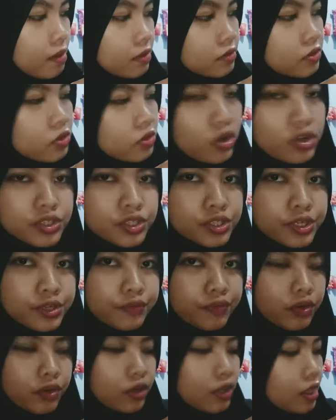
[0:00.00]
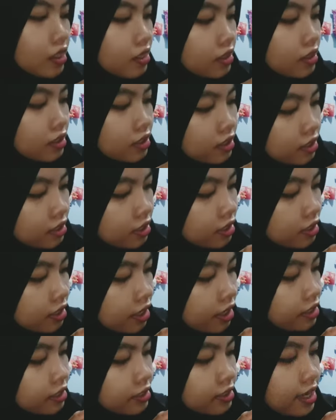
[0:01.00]
trochy food,
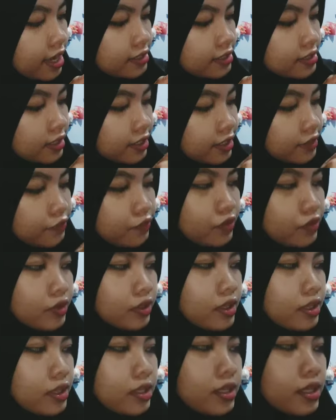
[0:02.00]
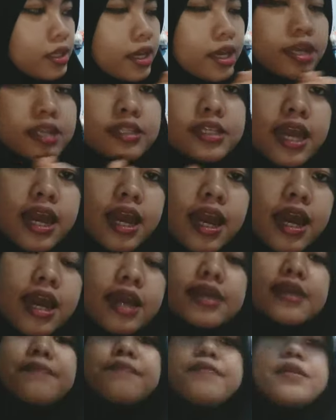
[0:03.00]
and dactylic food, and
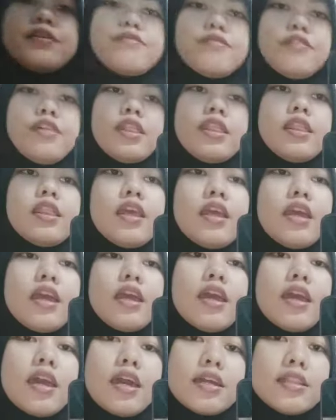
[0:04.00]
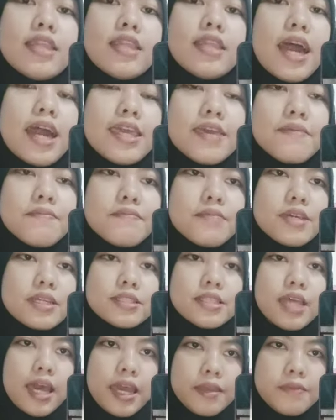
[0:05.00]
iambic food. The iambic
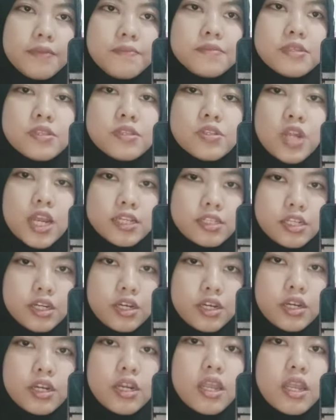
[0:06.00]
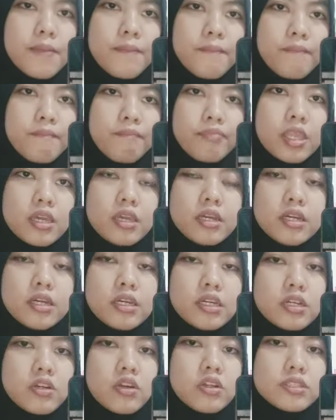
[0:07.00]
type structure
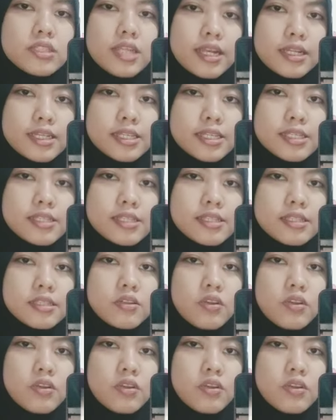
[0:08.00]
contradicts